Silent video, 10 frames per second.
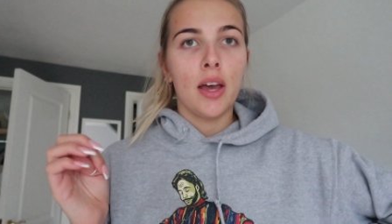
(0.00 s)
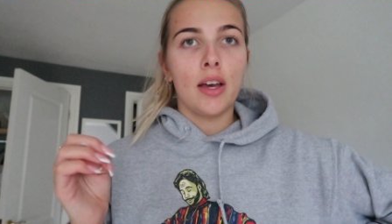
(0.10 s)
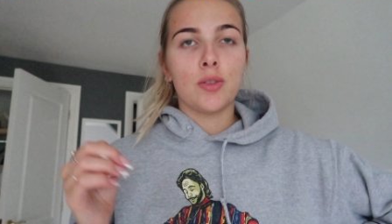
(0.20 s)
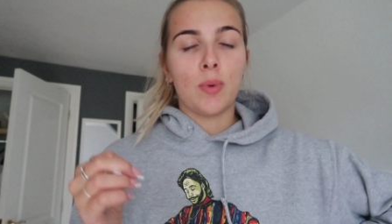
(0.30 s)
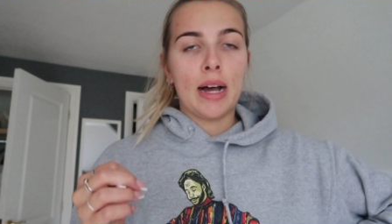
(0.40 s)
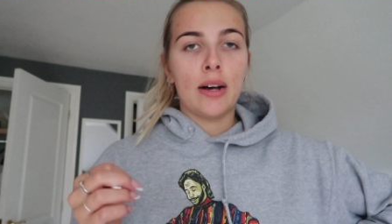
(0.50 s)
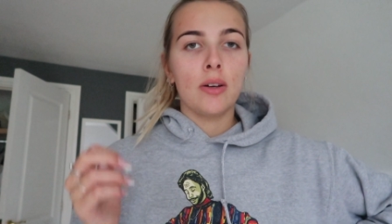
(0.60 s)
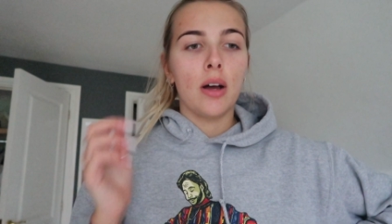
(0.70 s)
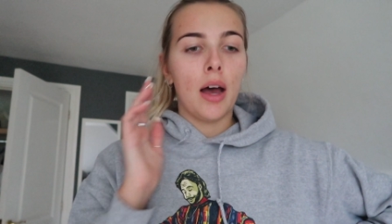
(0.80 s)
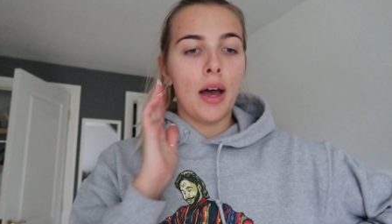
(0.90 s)
as
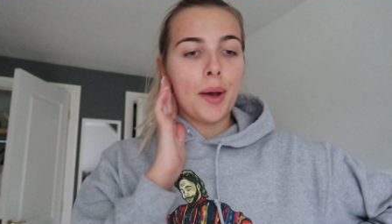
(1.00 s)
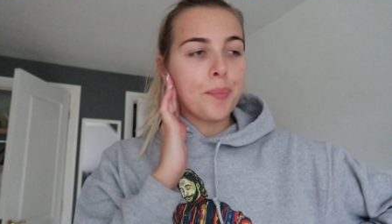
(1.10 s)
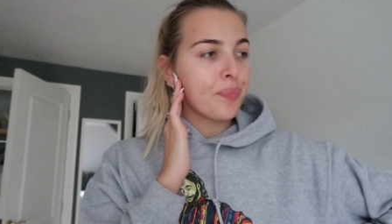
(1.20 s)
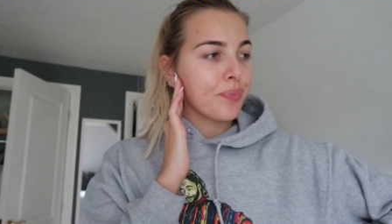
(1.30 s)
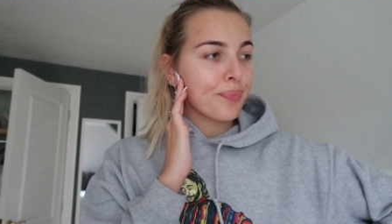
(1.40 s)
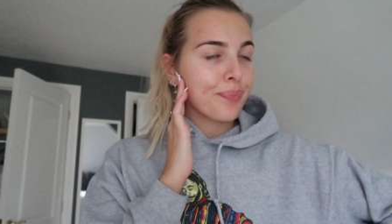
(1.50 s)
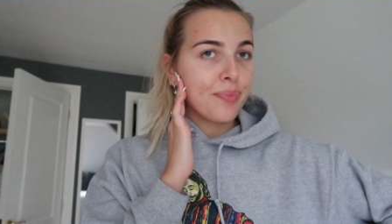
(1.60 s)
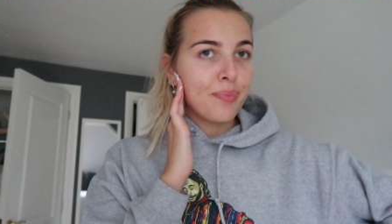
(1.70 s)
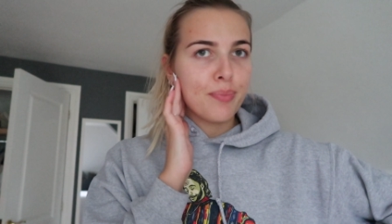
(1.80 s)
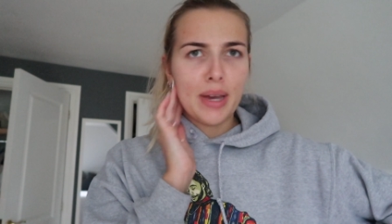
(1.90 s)
well.
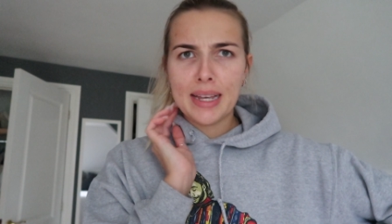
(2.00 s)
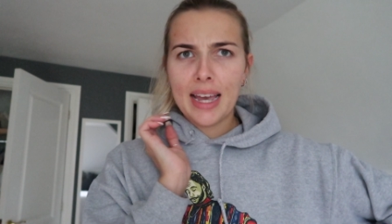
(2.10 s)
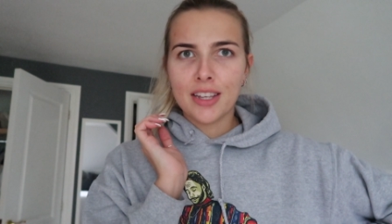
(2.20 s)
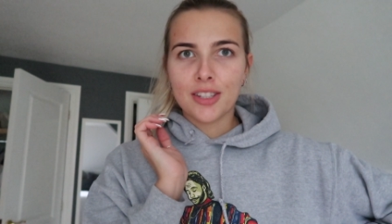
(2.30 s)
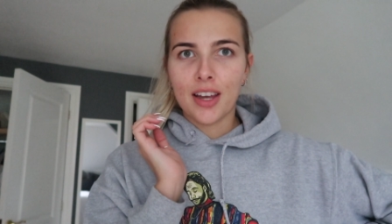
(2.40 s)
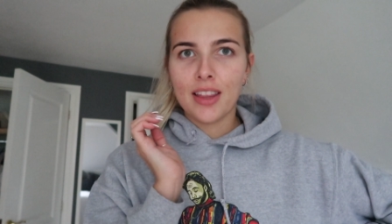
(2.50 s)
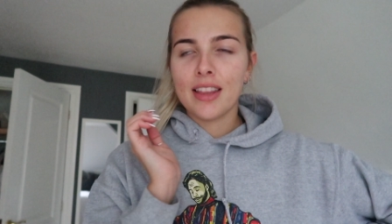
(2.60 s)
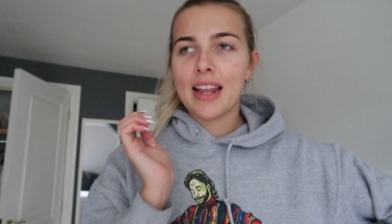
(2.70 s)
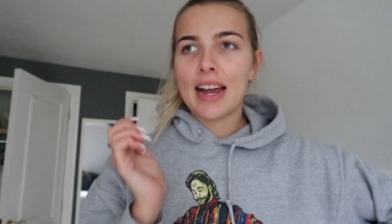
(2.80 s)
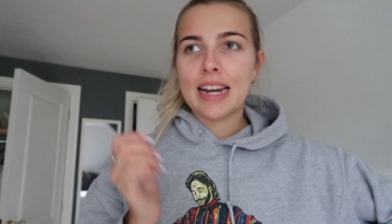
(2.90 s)
But yeah, so other
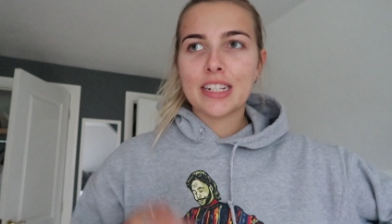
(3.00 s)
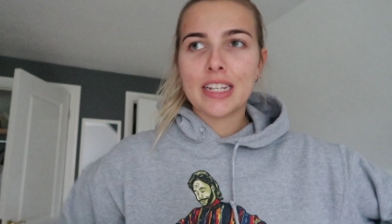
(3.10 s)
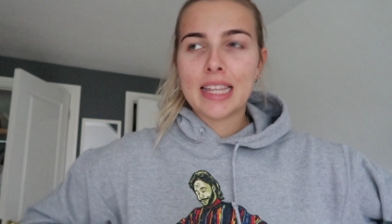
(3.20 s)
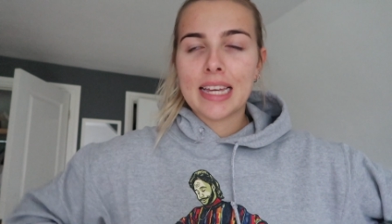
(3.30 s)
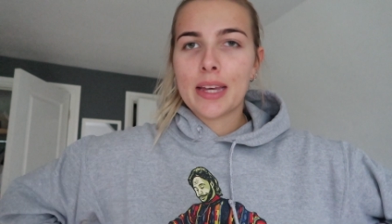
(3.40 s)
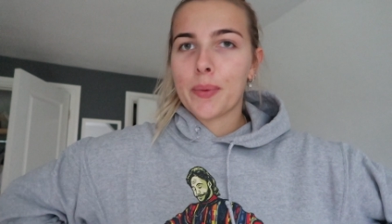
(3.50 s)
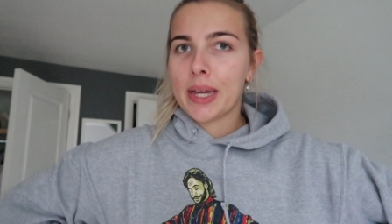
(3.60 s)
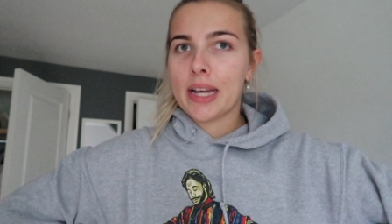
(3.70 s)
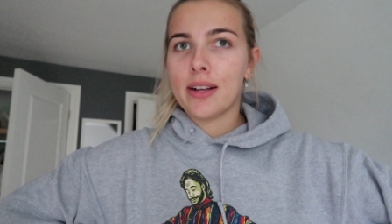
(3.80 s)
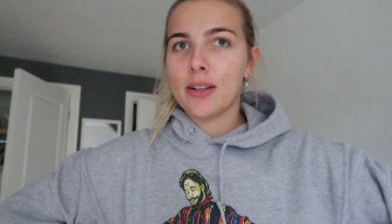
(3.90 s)
than that, I literally think
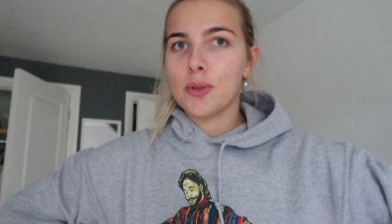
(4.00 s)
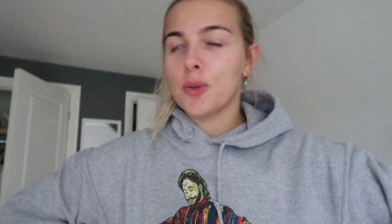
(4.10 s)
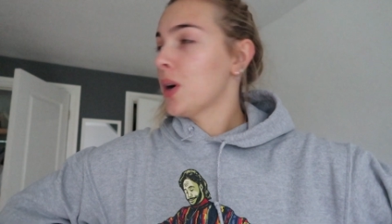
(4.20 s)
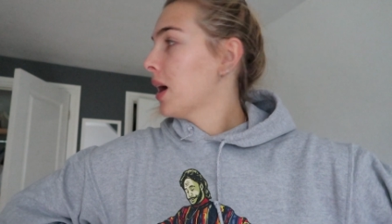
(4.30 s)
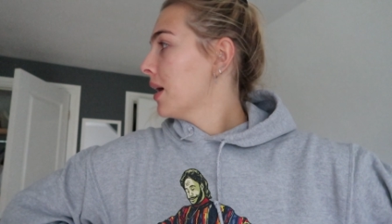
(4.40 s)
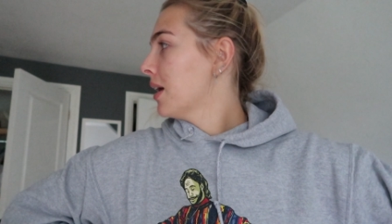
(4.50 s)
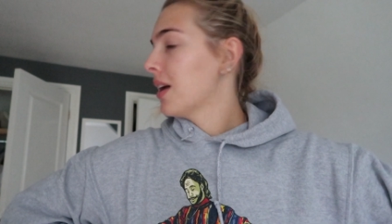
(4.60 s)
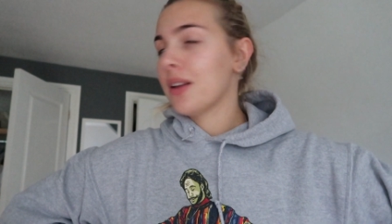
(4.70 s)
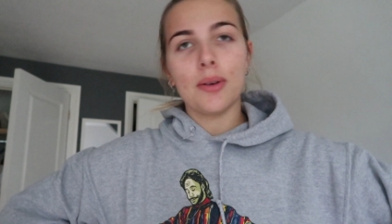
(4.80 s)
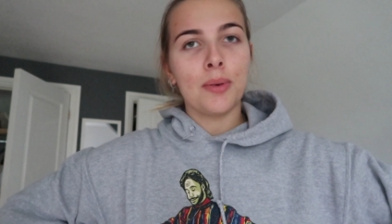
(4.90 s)
we are
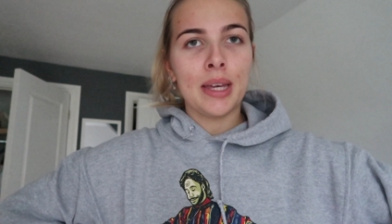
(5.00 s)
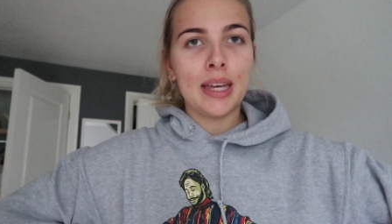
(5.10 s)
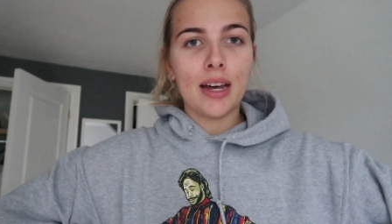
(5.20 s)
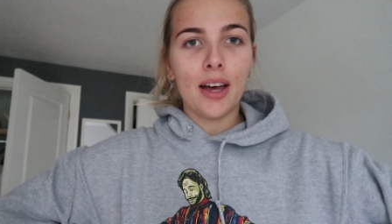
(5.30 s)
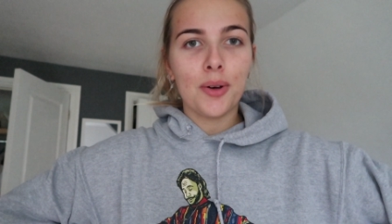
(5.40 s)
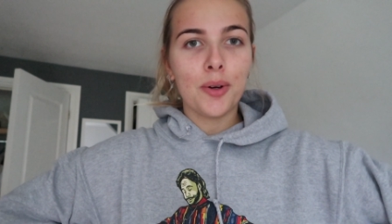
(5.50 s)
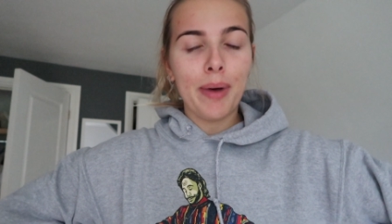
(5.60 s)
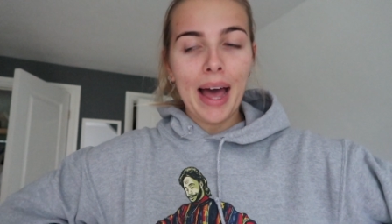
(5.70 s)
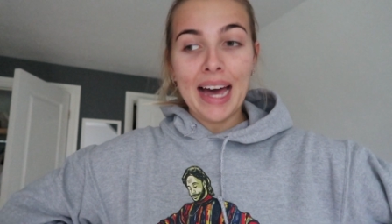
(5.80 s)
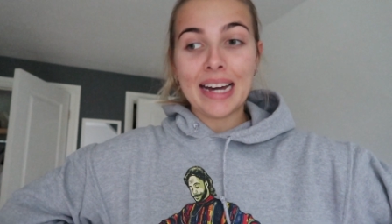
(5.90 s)
all
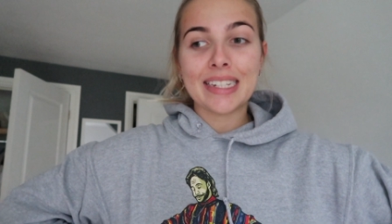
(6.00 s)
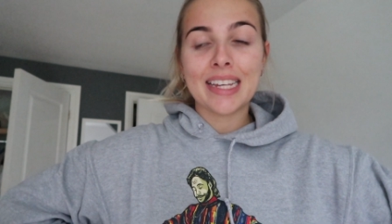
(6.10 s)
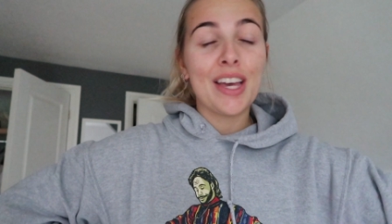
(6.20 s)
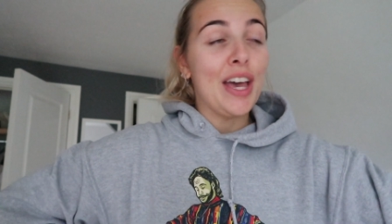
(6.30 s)
packed.